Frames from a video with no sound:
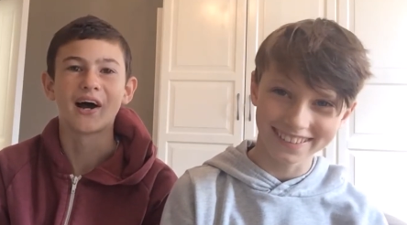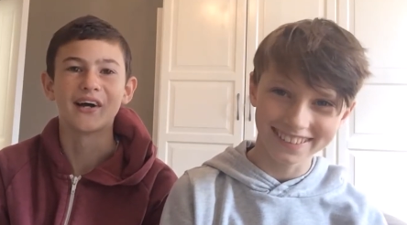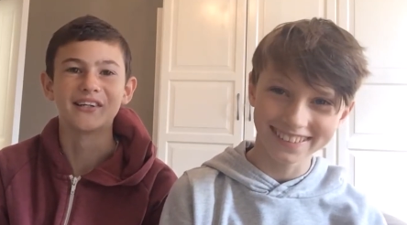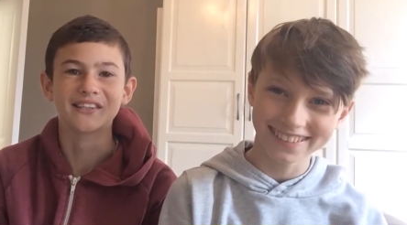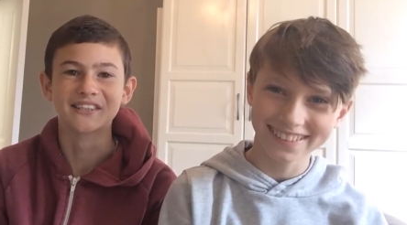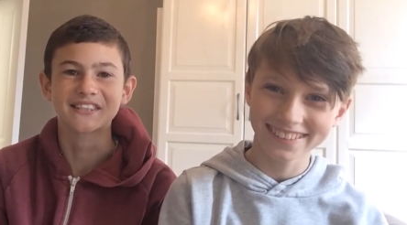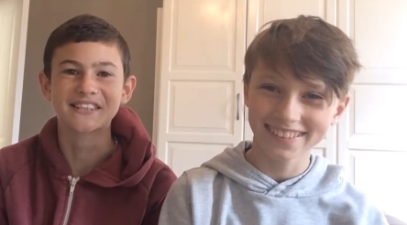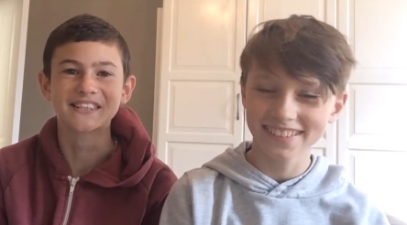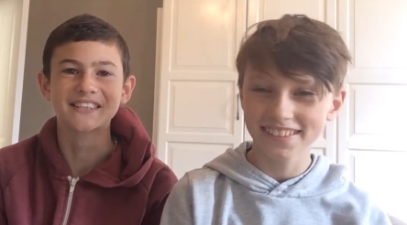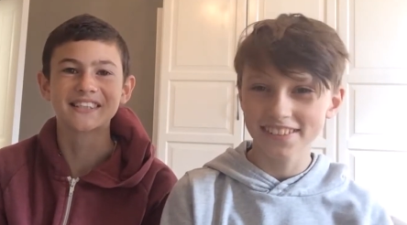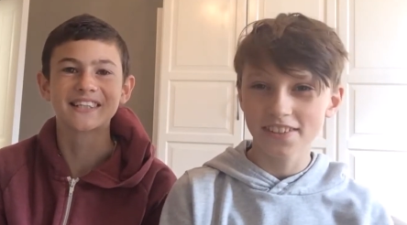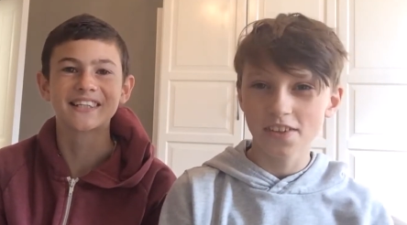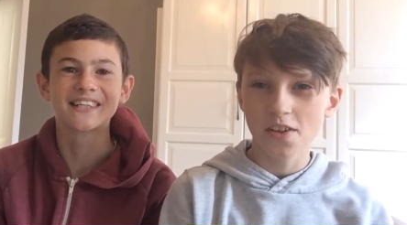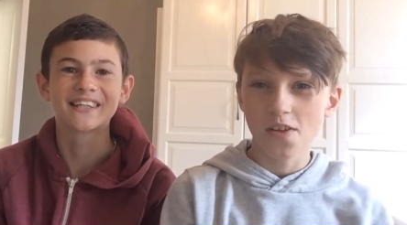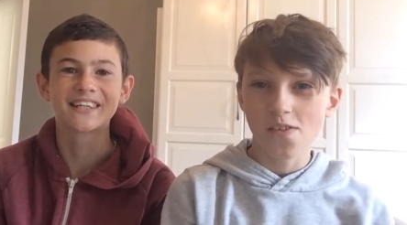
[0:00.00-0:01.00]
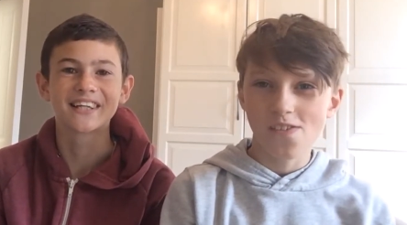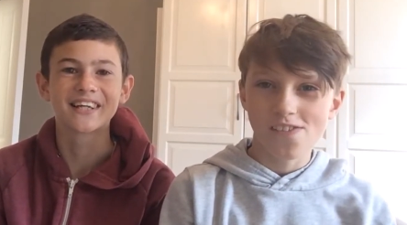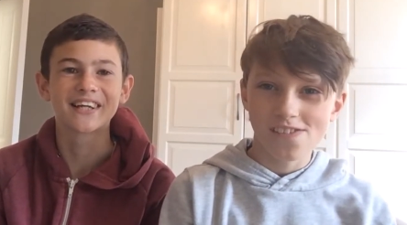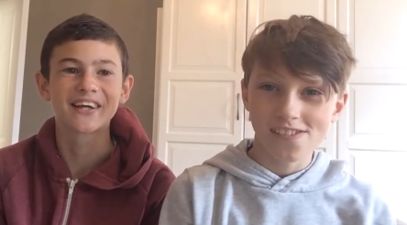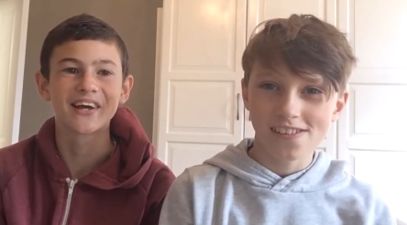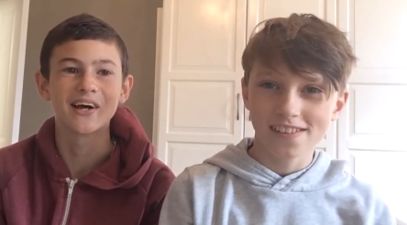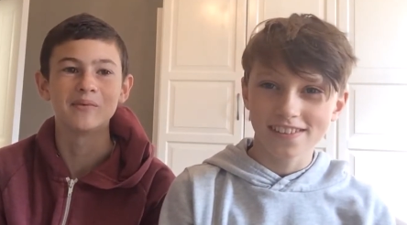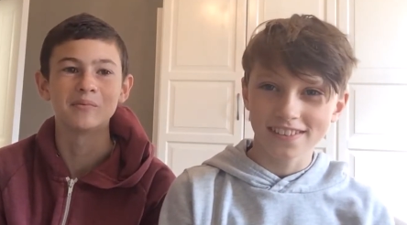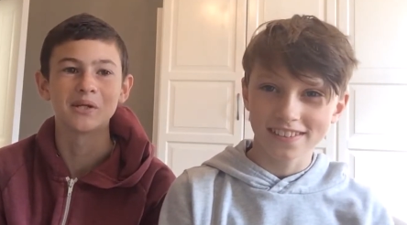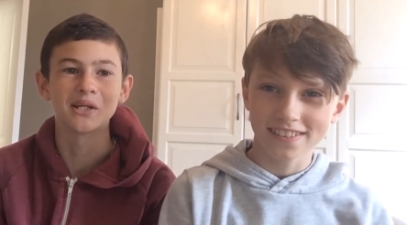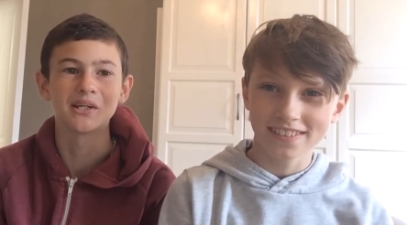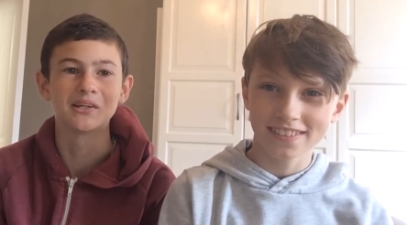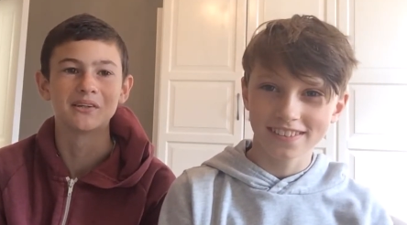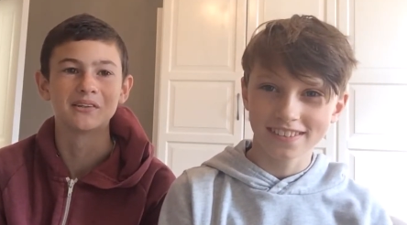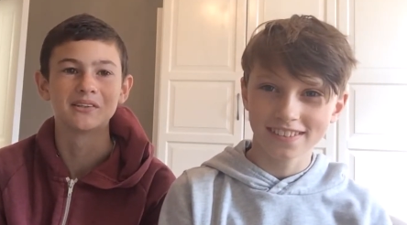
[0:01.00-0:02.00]
Speaker 1: And, I
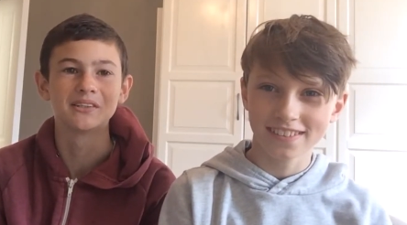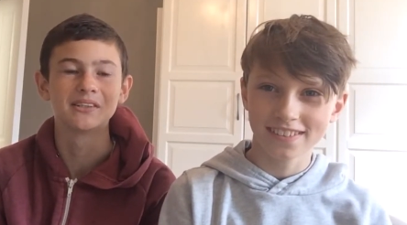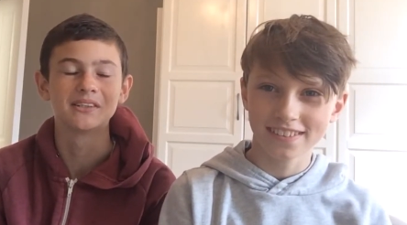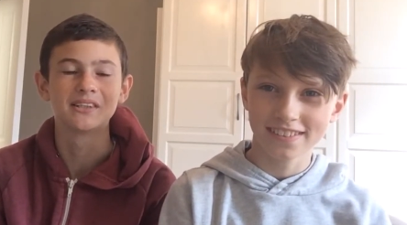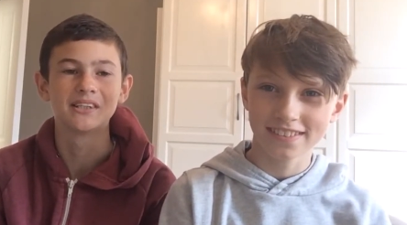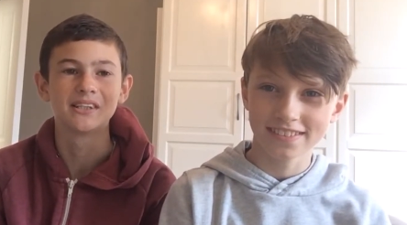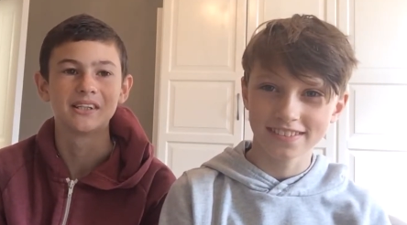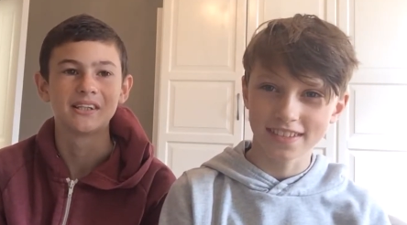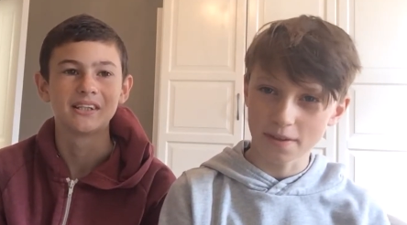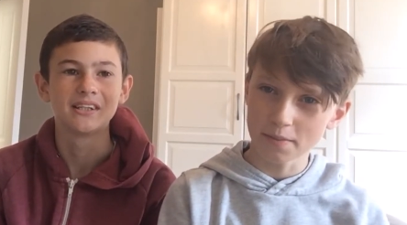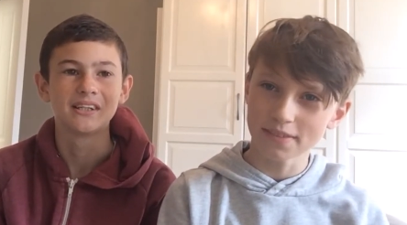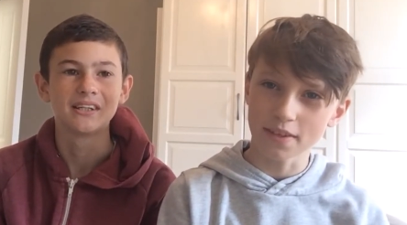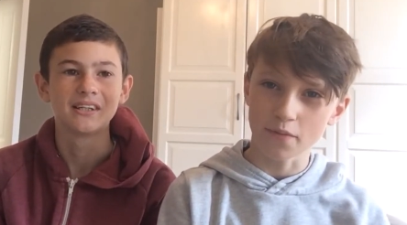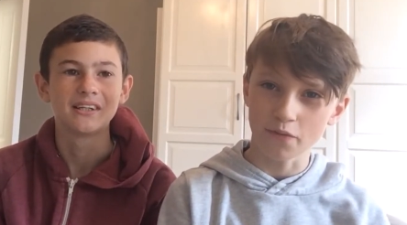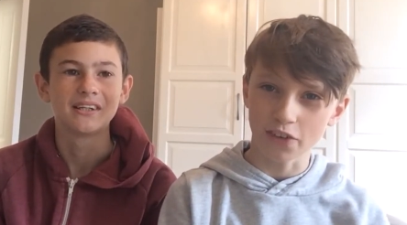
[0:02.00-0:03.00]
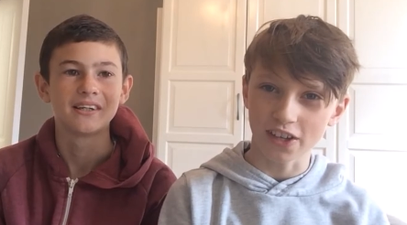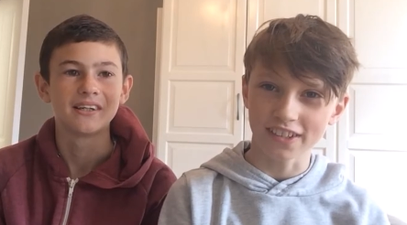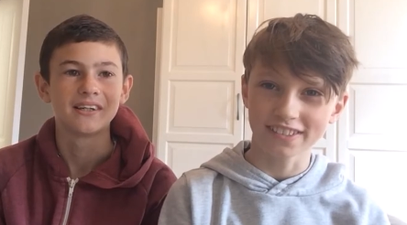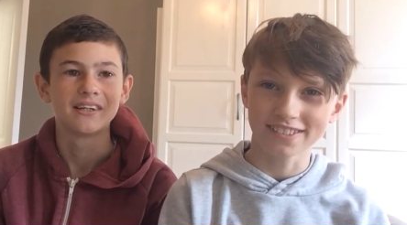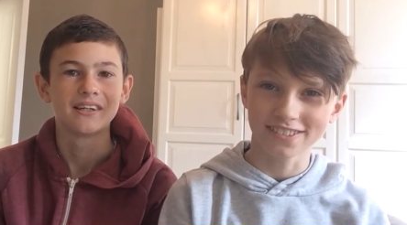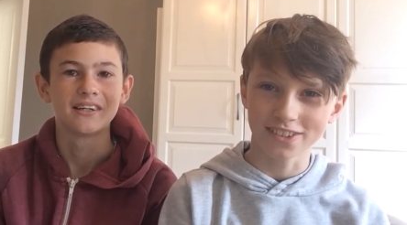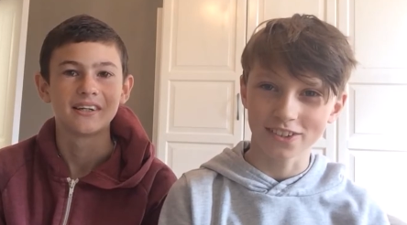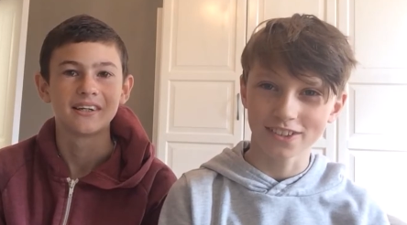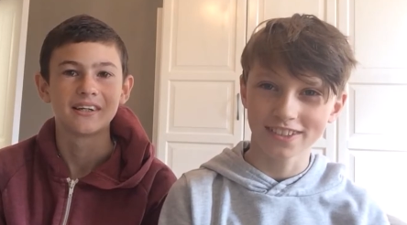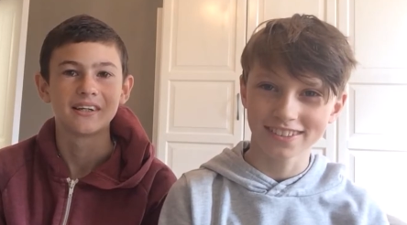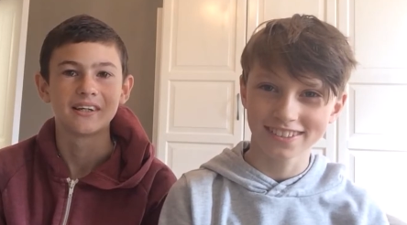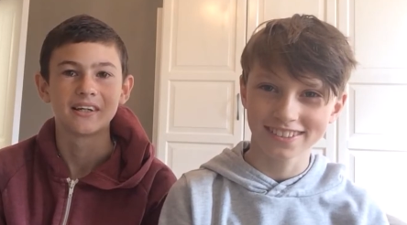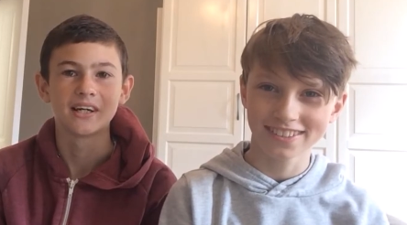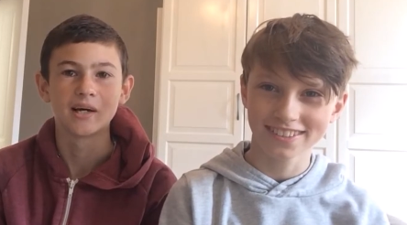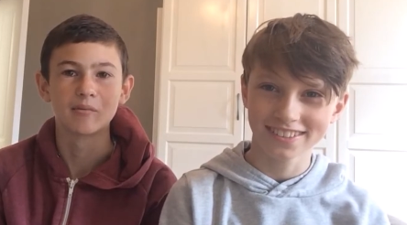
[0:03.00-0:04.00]
mean... Damon's up first, so...
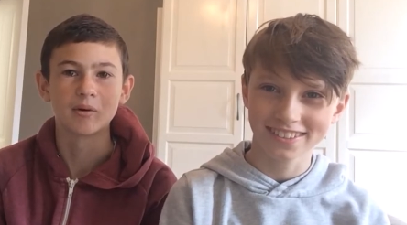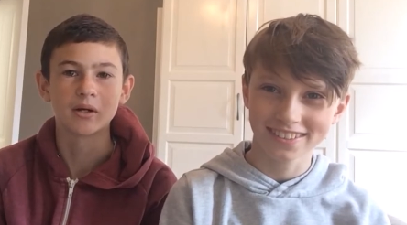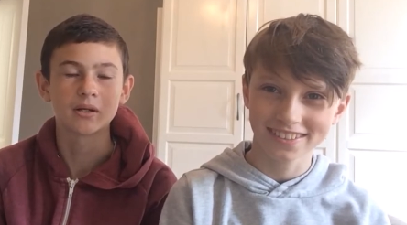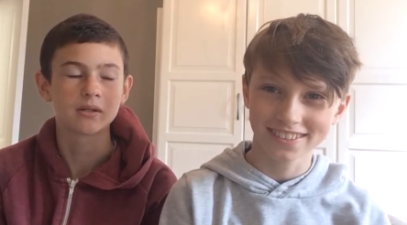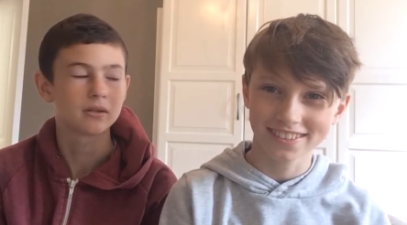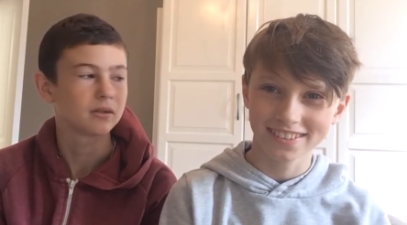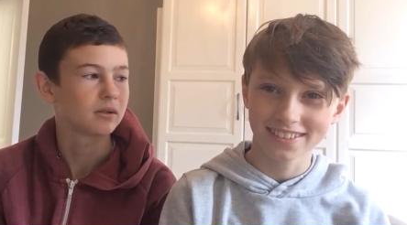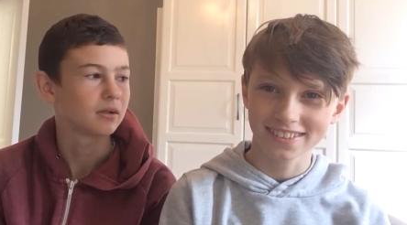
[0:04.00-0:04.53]
Am I?